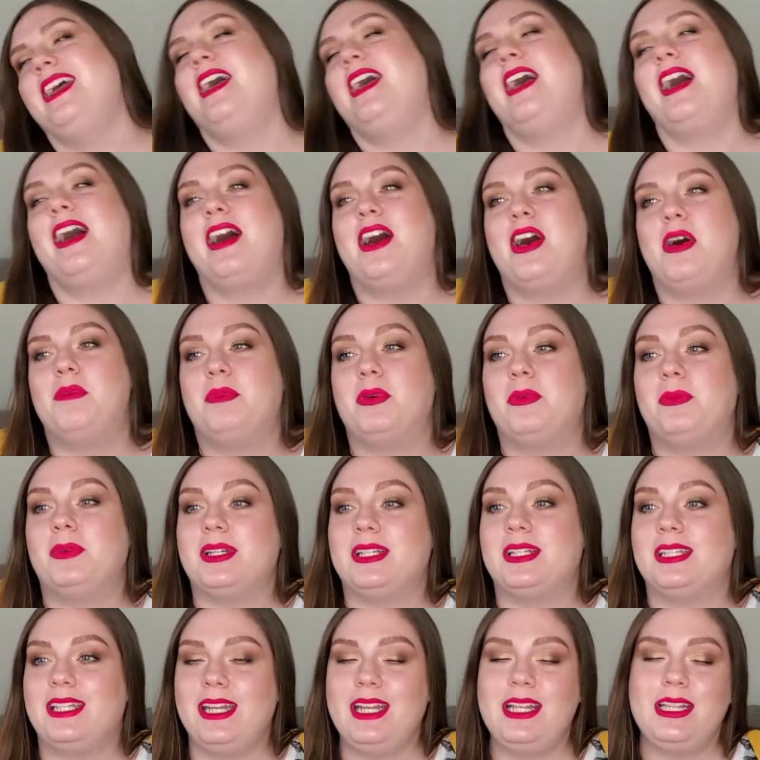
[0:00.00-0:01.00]
But we're
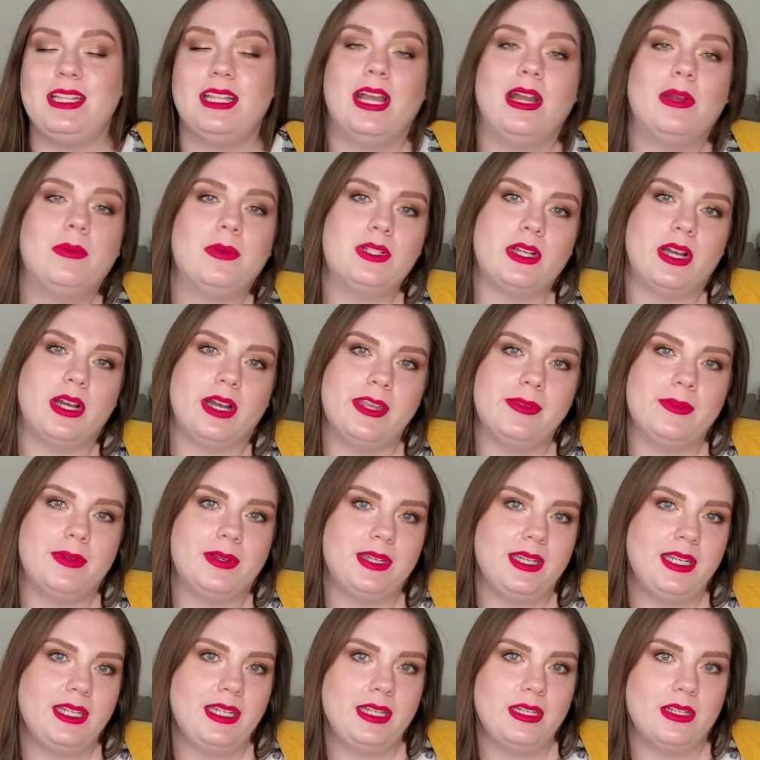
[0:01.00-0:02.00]
sitting there, we're talking
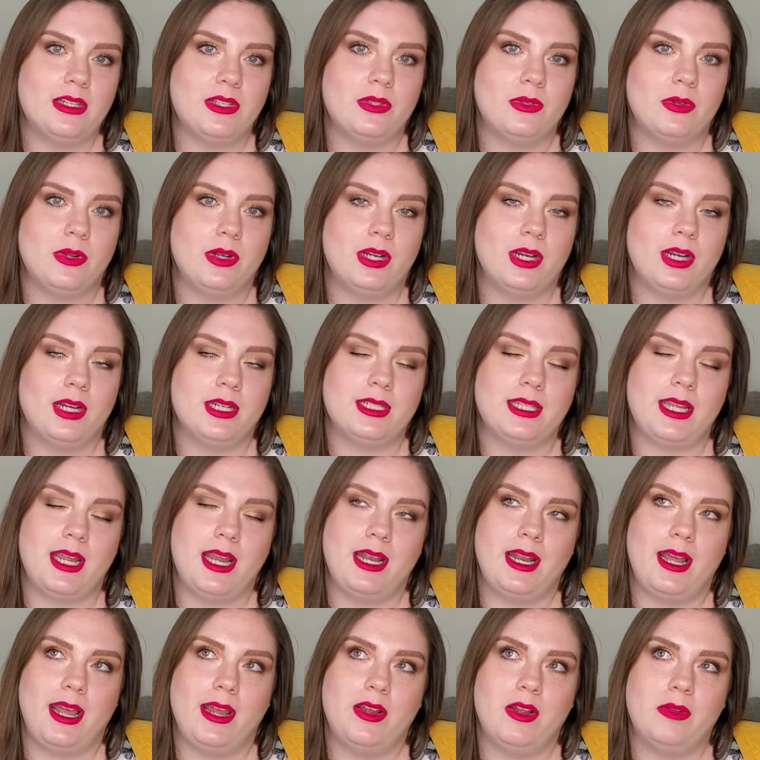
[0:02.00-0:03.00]
about eating disorders,
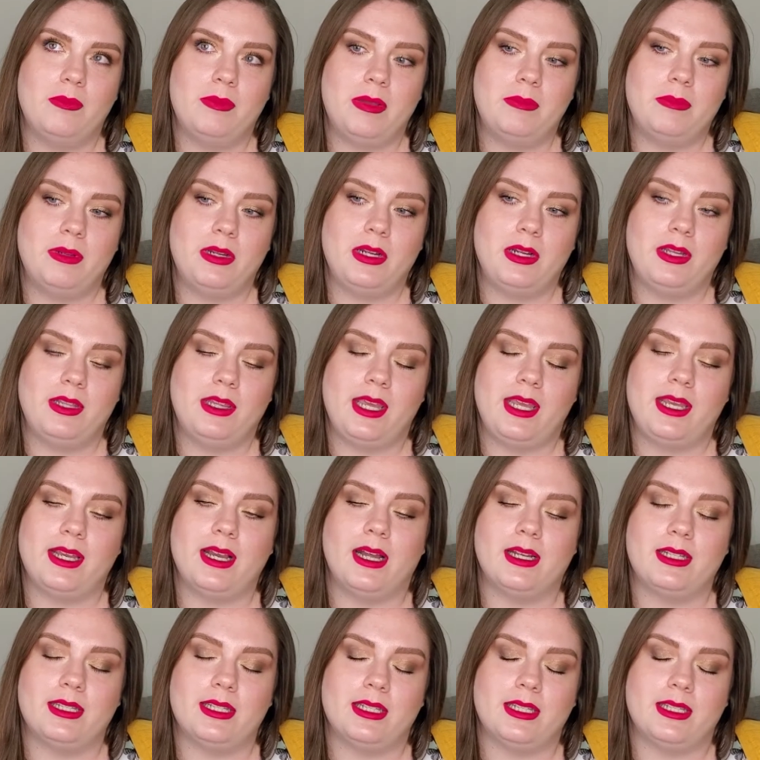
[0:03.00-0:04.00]
and I remember they
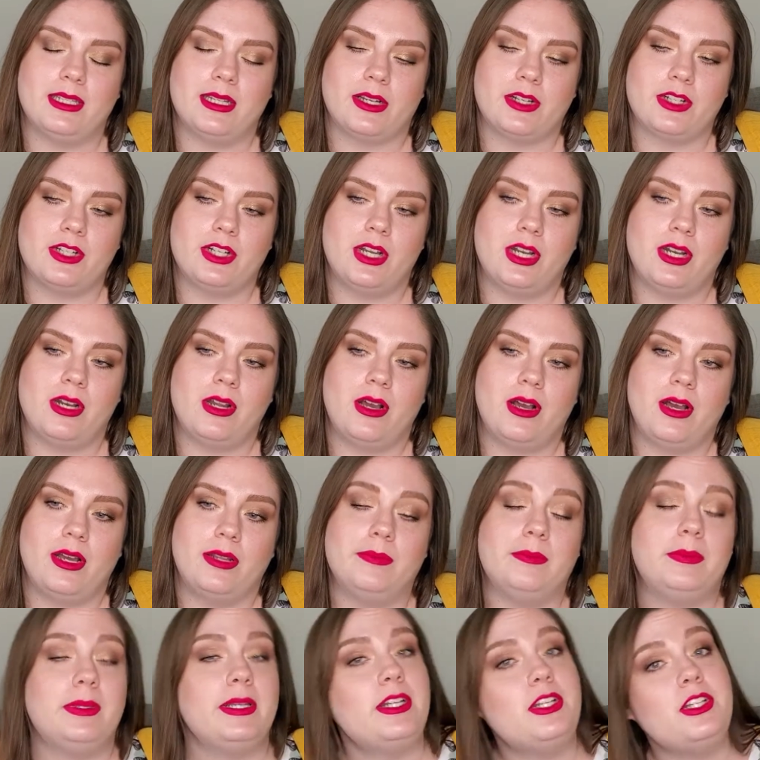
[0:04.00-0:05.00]
got to the section on
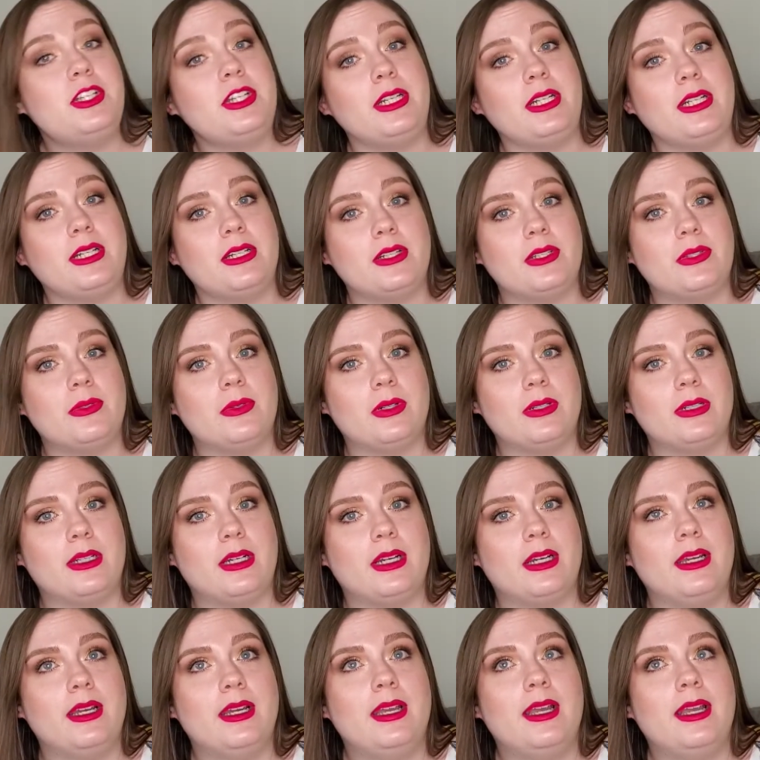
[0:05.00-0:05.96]
binge eating disorder,